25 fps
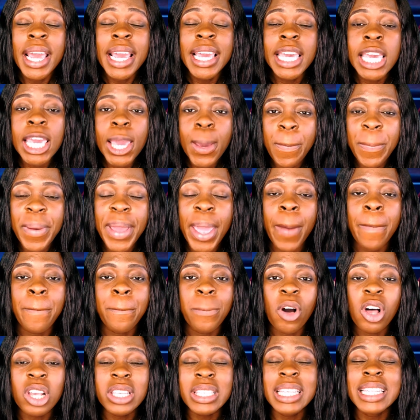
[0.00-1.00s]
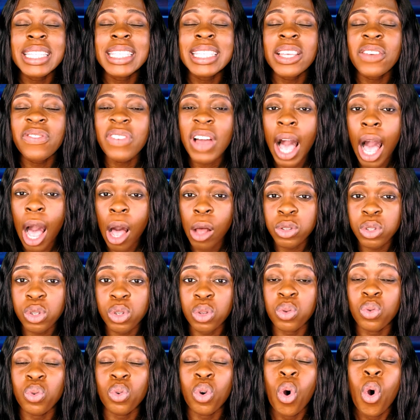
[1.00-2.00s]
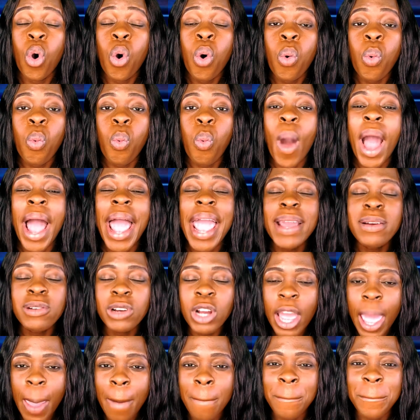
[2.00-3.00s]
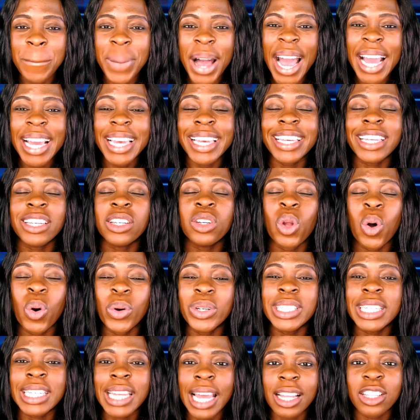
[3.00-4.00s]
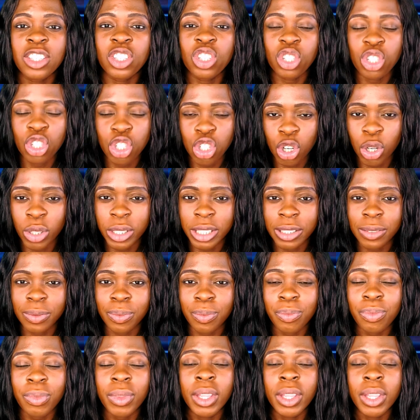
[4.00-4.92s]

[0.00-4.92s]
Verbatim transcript: keep a positive outlook while embarking on that journey.